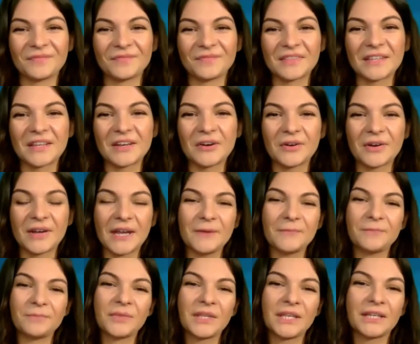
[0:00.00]
Okay,
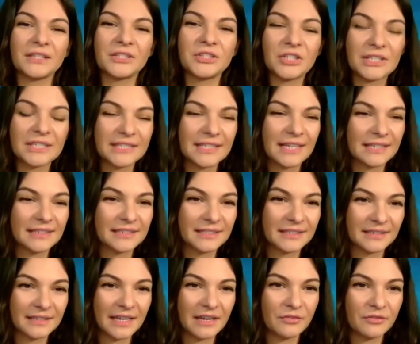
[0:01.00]
just that
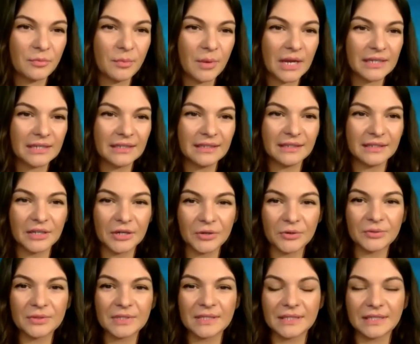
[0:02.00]
everybody
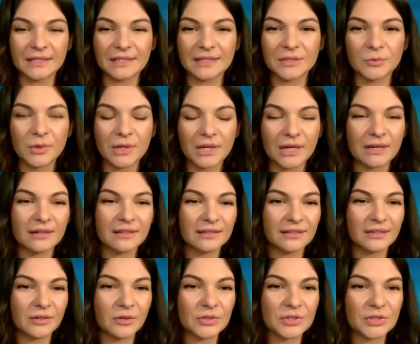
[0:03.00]
knows, since we are
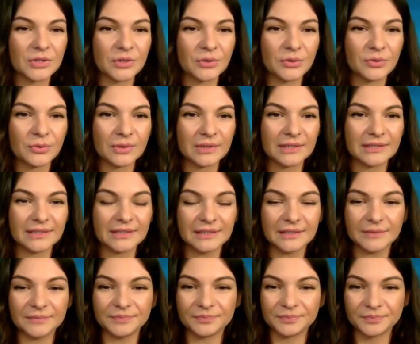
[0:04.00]

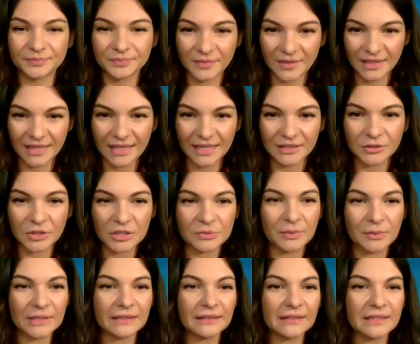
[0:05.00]
also
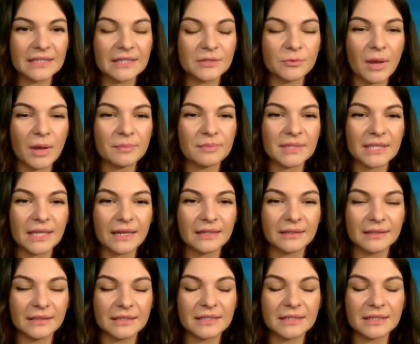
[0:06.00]
transmitting this
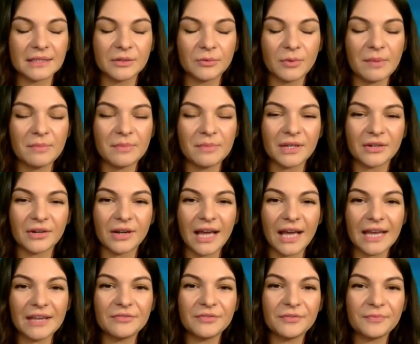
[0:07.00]
webinar
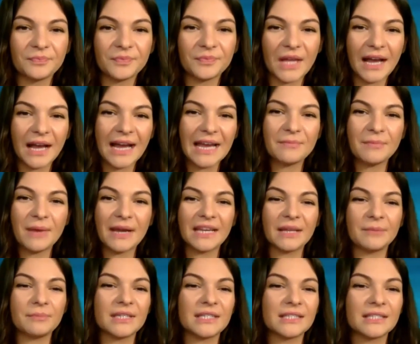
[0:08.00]
live. Hi, my
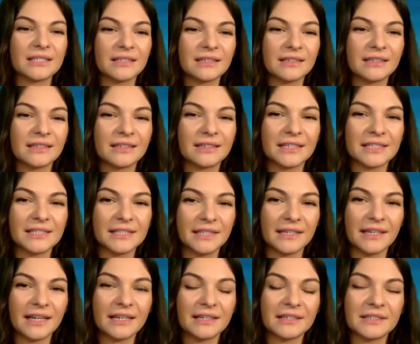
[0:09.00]
name is
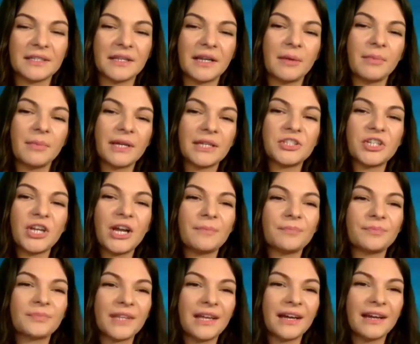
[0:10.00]
Cristina Bercea.
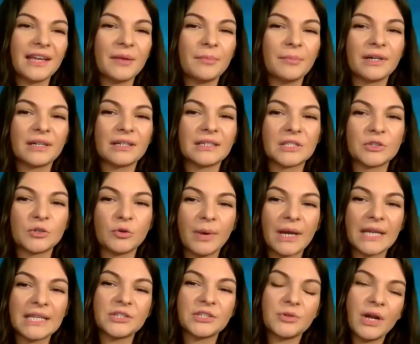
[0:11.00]
I am a scuba
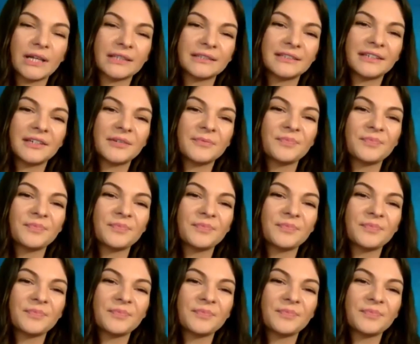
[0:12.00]
instructor,